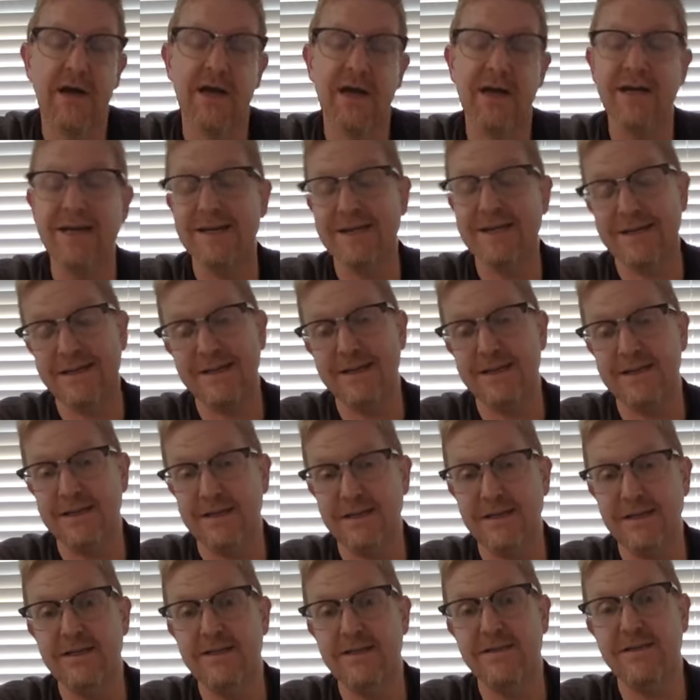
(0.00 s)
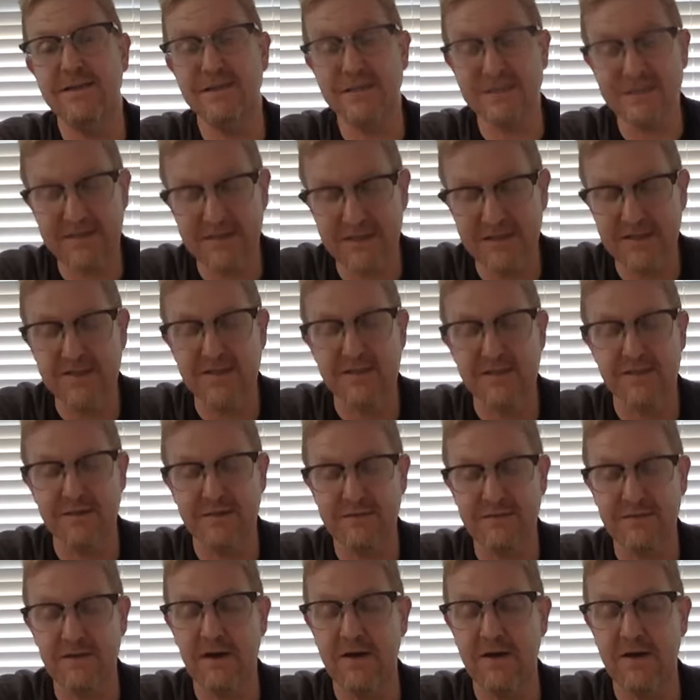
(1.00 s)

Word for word: it, it, the sense of,